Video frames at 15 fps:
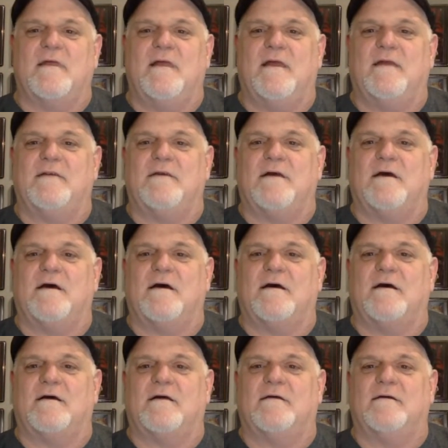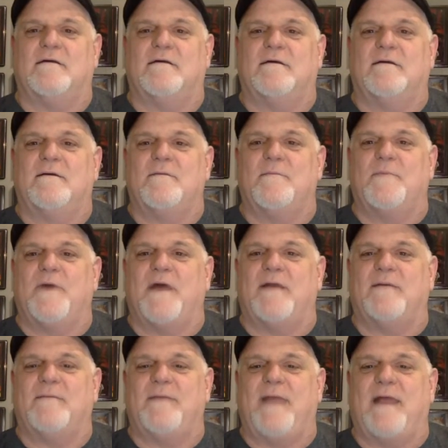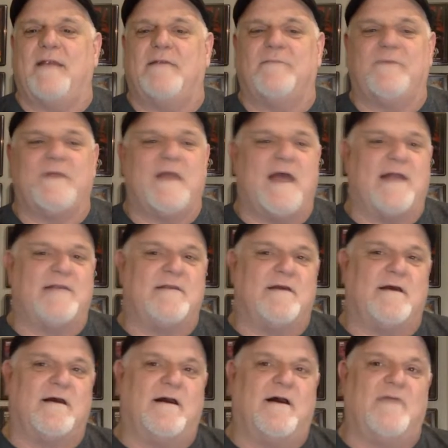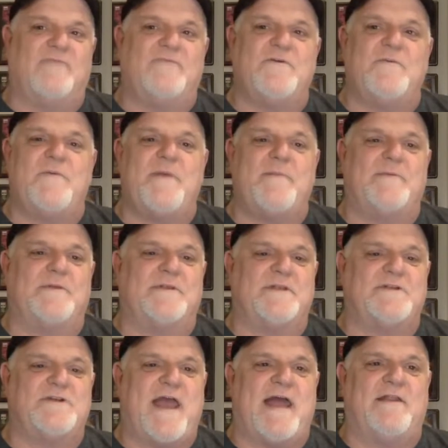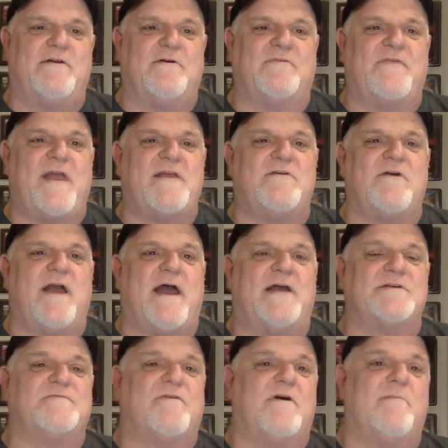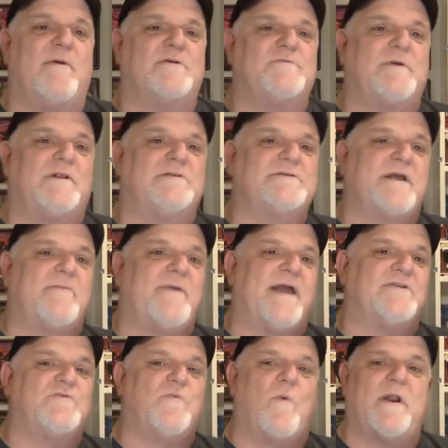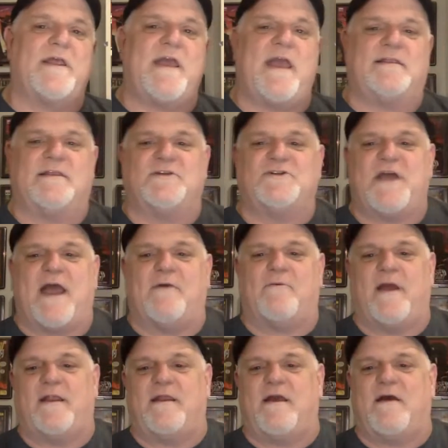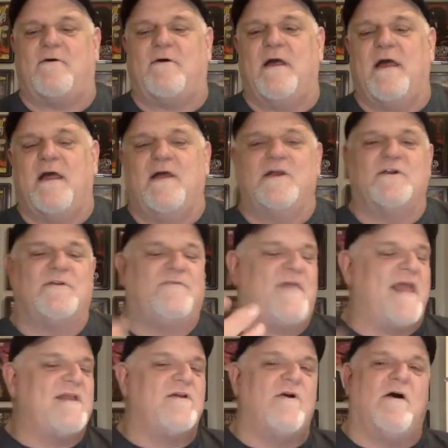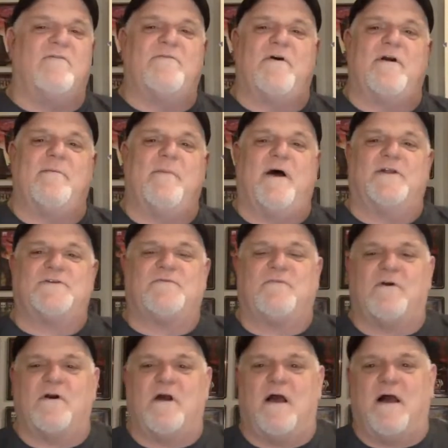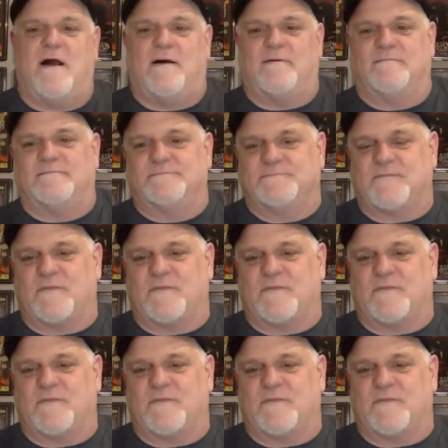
And, but yeah, we got a few people in the chat here. Thank you guys very much. It looks like we got 28 in the chat right now. Thank you all very much for